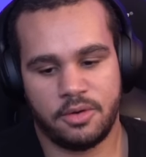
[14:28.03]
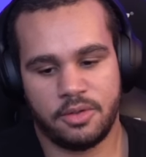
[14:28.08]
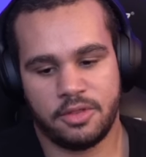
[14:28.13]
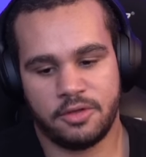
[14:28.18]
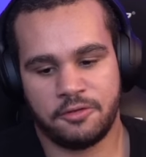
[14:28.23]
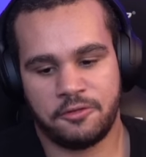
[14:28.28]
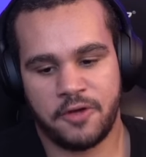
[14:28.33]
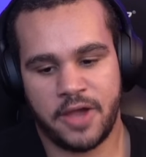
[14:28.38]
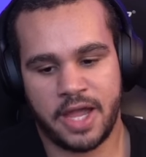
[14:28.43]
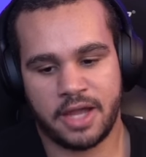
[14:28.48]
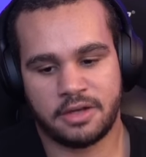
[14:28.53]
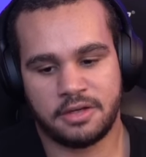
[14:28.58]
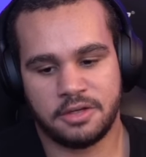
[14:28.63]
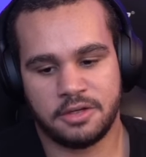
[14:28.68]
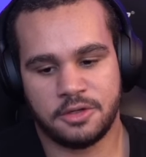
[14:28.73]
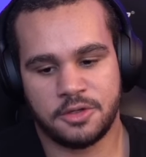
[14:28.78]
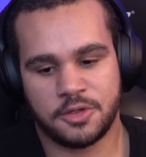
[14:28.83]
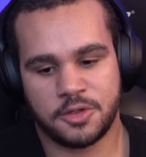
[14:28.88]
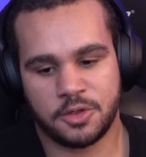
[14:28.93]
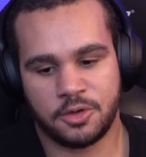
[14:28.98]
So the
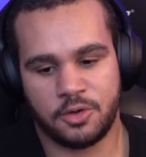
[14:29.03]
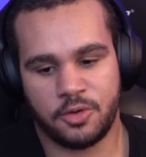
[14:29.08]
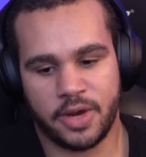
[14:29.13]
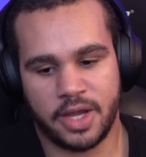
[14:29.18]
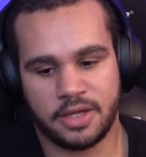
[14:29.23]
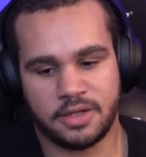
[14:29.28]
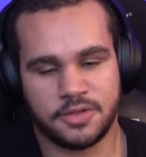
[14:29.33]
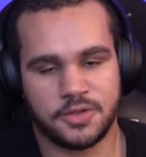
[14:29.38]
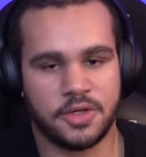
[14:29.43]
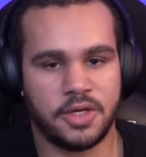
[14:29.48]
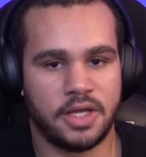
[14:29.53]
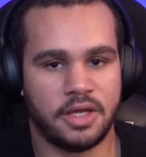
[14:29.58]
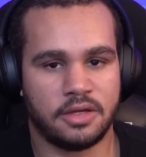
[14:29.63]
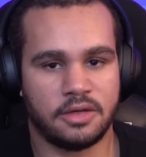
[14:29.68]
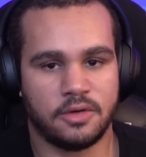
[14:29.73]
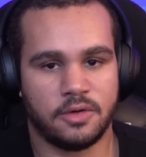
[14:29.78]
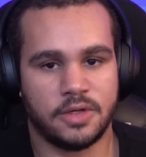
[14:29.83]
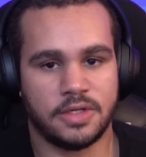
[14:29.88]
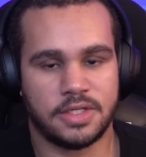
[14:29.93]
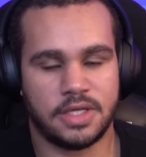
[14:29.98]
fact is, Greg is an
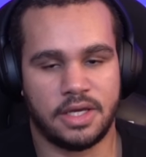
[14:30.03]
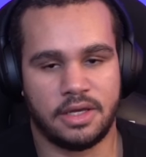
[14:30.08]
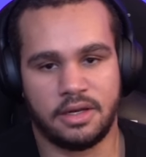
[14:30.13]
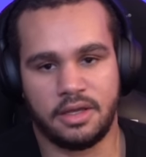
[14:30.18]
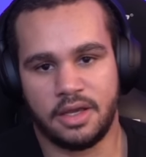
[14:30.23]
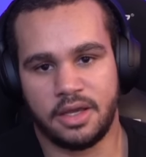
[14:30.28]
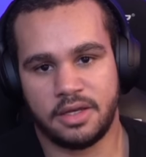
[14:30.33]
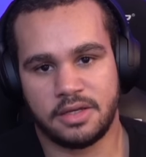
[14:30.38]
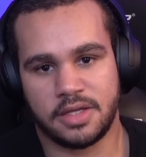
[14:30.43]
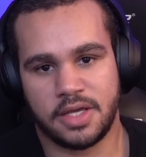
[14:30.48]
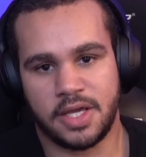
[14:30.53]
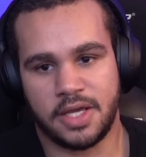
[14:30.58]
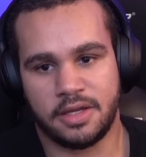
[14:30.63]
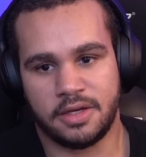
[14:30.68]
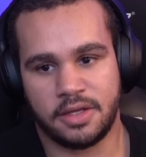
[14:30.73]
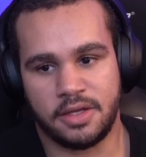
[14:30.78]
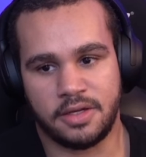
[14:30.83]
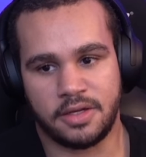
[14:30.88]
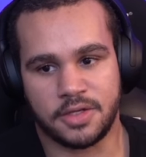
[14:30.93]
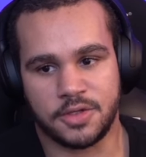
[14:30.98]
ignorant idiot
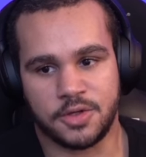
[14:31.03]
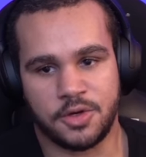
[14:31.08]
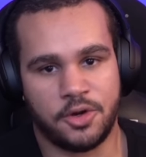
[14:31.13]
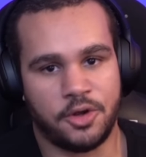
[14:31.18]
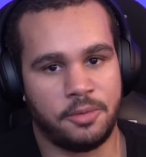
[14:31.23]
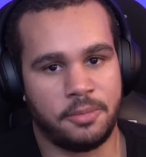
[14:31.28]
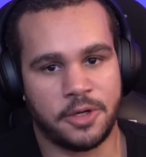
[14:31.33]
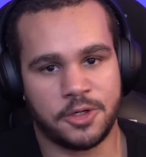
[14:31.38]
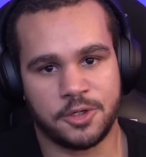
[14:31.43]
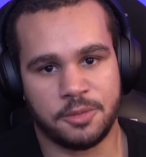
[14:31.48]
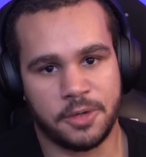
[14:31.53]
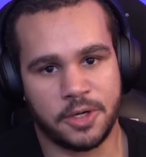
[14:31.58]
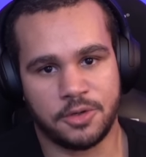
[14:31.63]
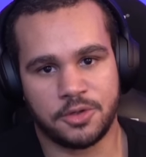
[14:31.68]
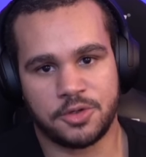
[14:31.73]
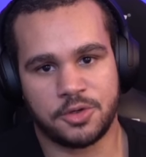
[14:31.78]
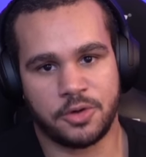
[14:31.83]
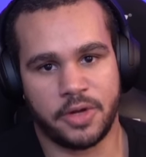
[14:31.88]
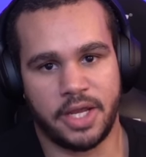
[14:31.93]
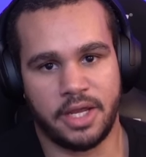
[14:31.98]
and he doesn't know much
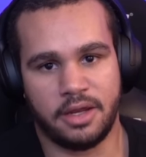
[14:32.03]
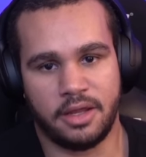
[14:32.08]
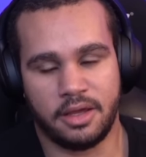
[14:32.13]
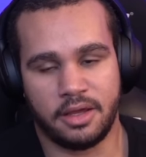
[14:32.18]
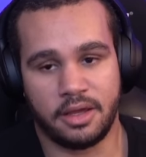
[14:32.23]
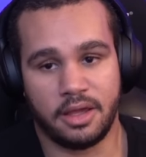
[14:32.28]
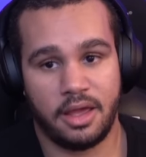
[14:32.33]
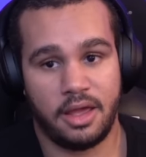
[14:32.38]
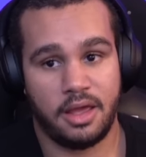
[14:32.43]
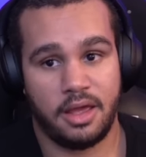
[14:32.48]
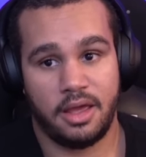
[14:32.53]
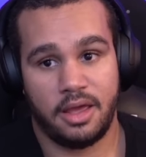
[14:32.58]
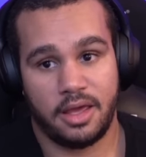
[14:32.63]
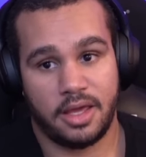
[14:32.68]
about training.